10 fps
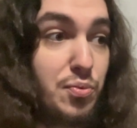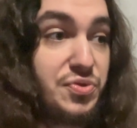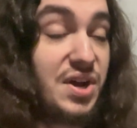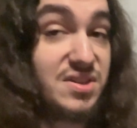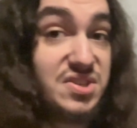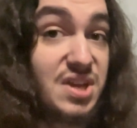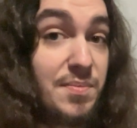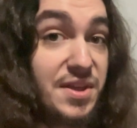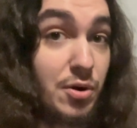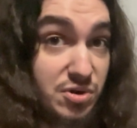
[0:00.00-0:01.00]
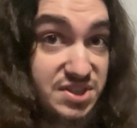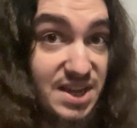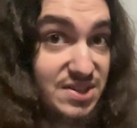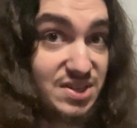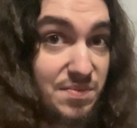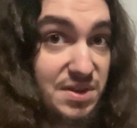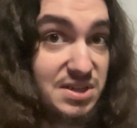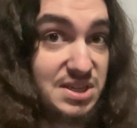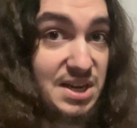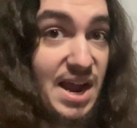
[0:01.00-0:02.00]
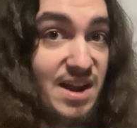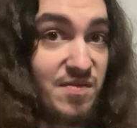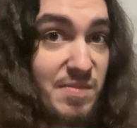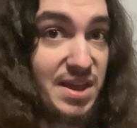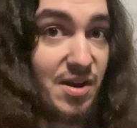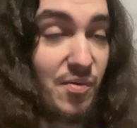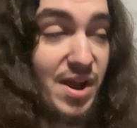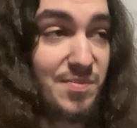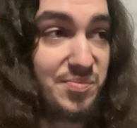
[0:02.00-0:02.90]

does something or says something to kind of make it right.